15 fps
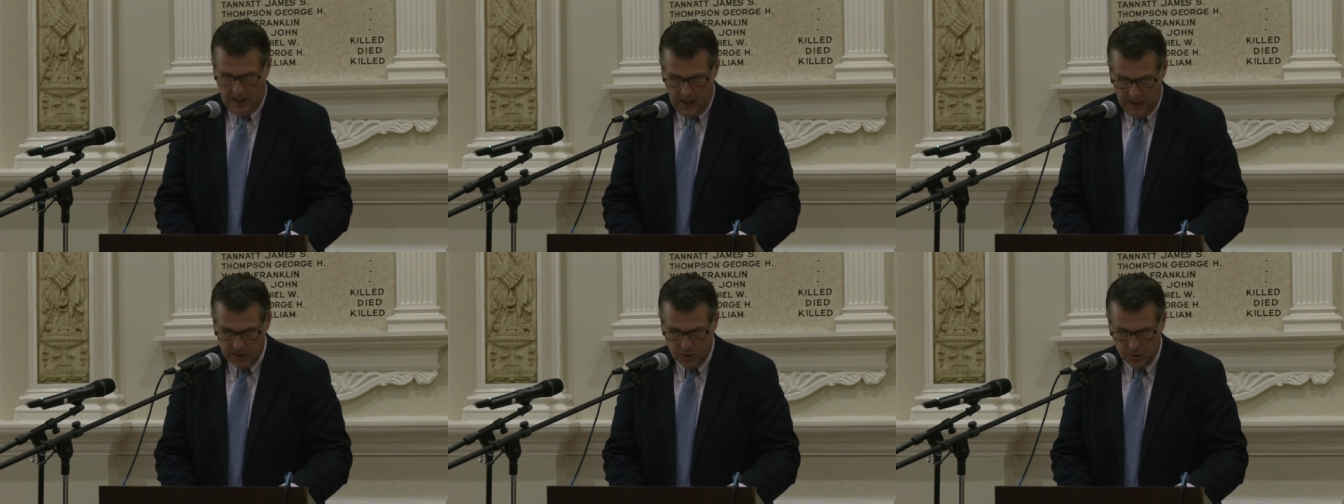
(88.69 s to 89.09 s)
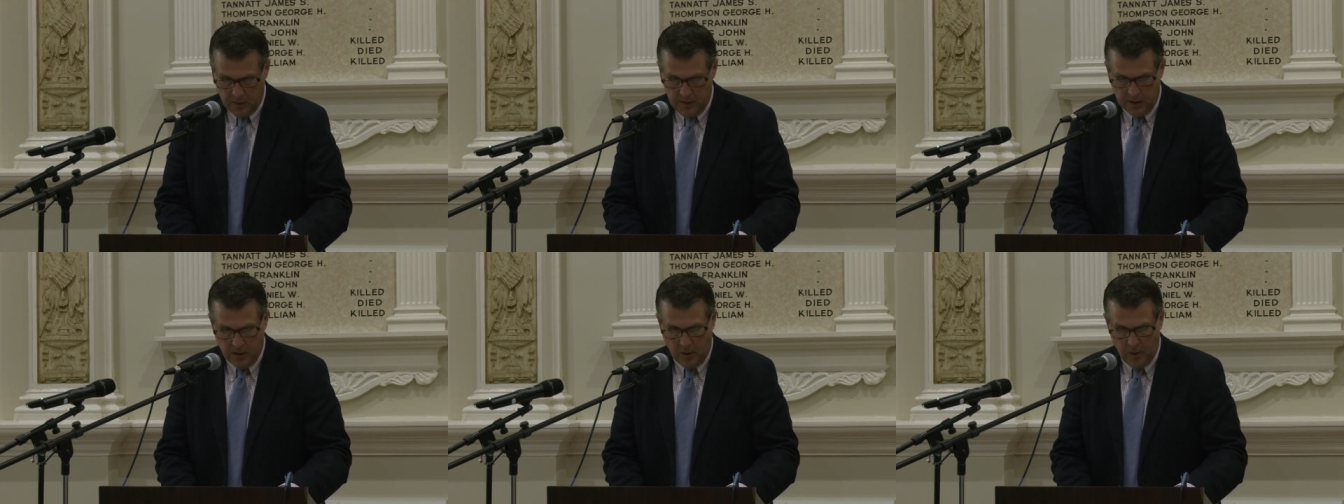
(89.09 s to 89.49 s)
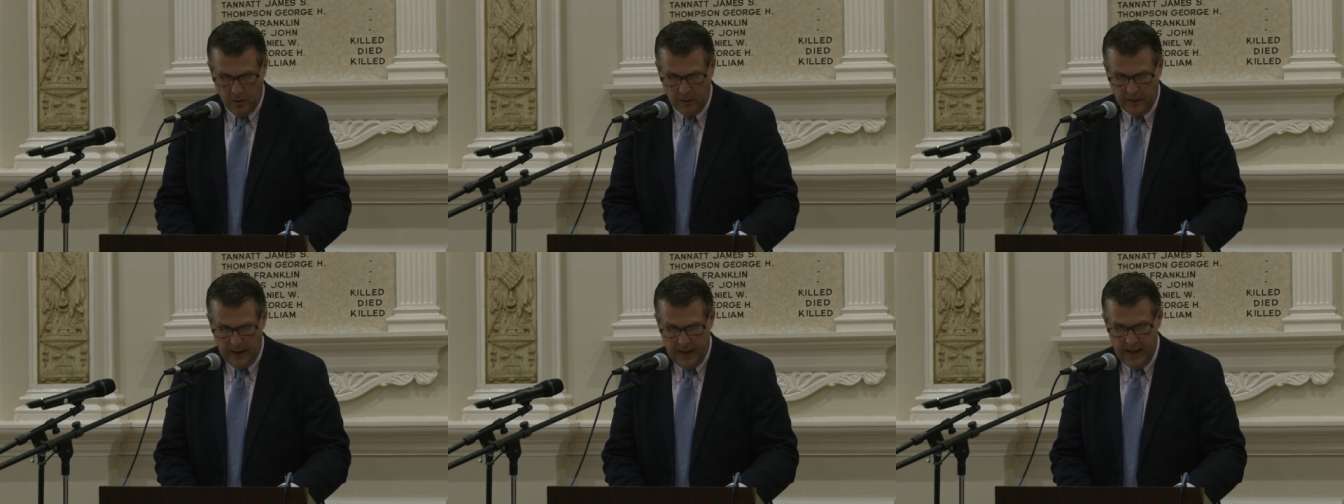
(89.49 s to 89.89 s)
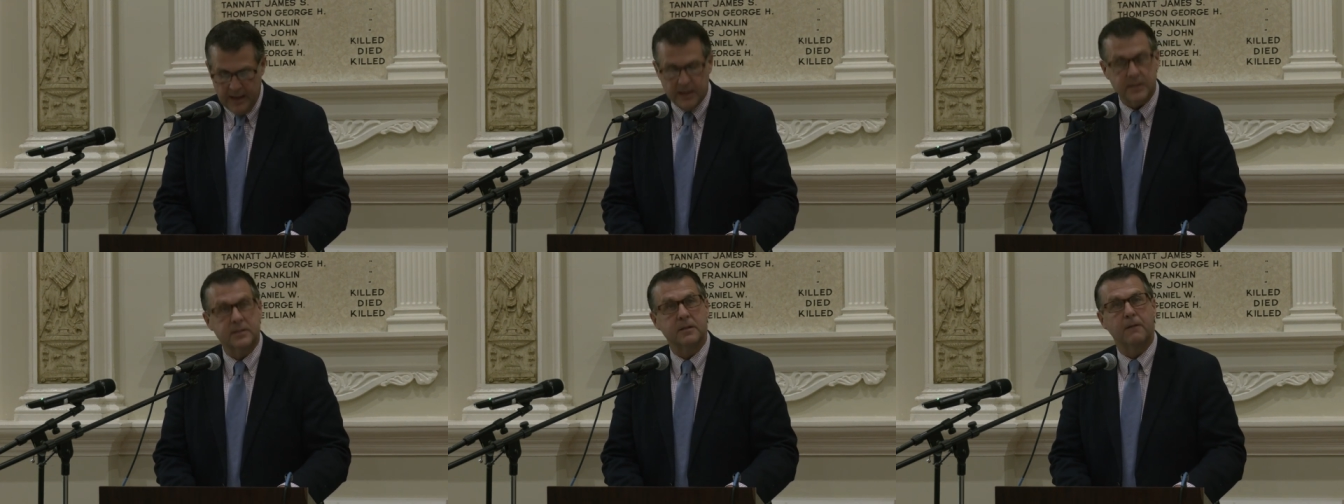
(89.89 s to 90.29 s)
country. It currently
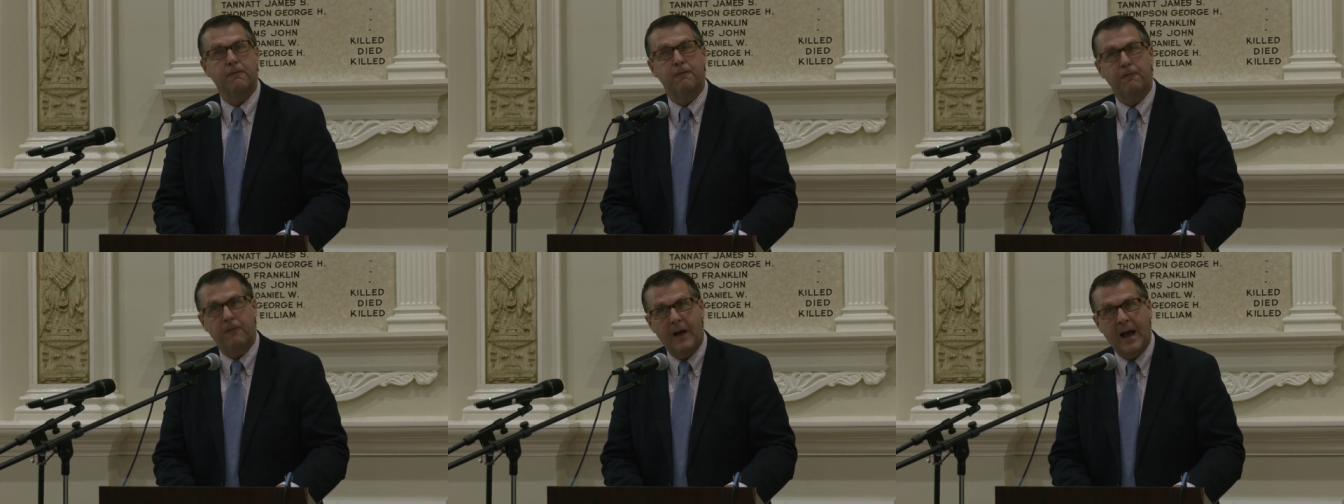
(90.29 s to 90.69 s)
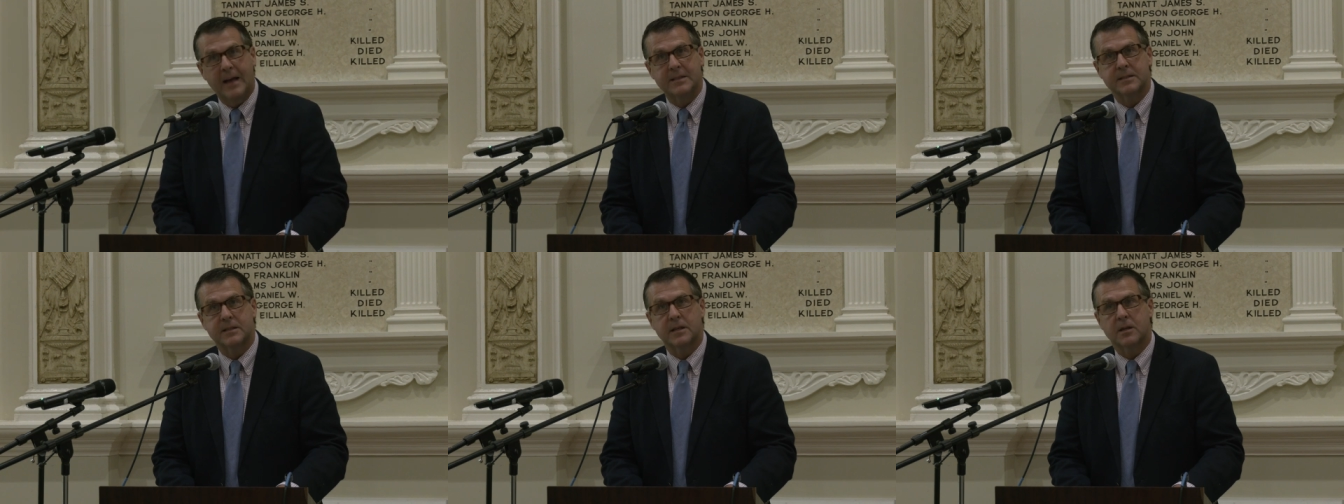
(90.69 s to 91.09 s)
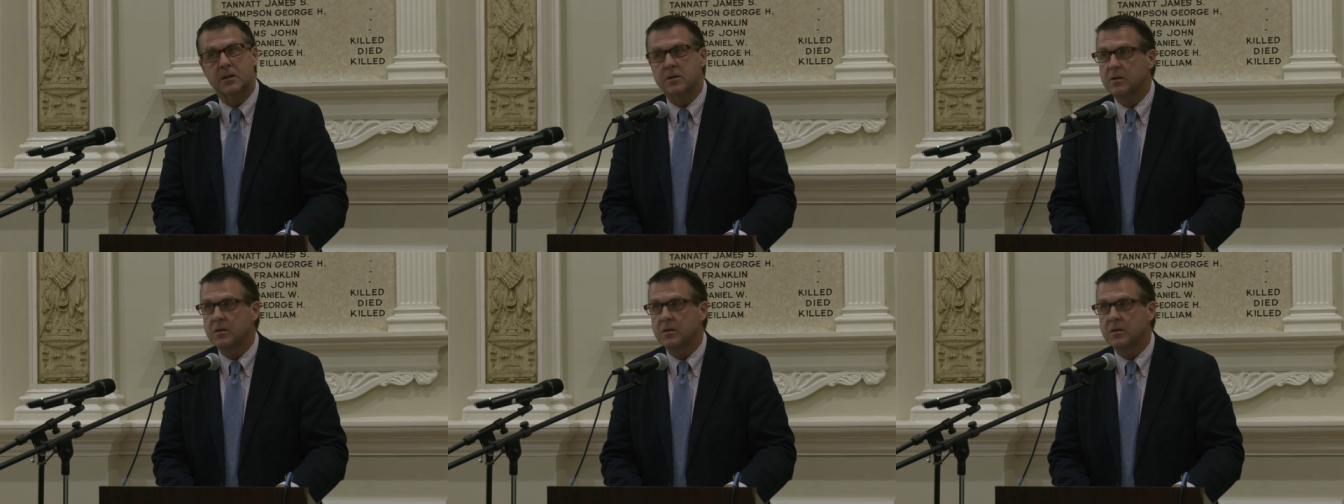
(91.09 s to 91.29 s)
has the fastest,